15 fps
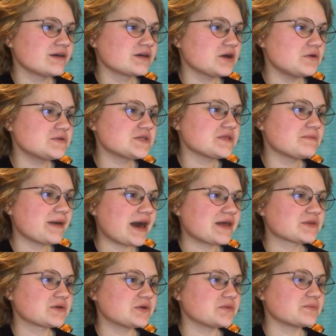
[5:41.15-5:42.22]
Go to the
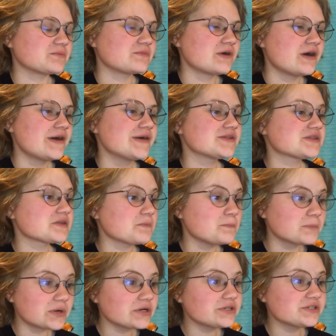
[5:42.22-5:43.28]
bathroom.
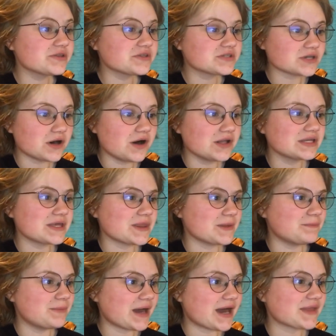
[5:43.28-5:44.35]
Submerge the doll in the
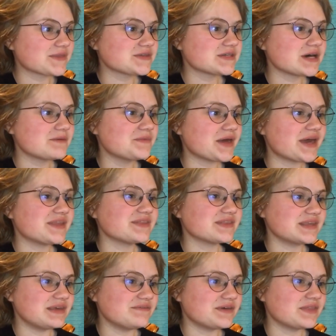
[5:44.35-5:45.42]
bathtub and
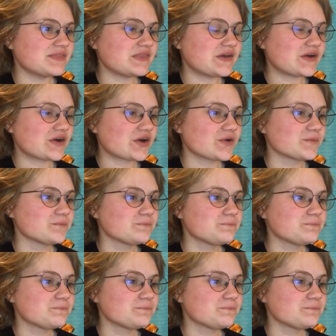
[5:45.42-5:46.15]
leave it there.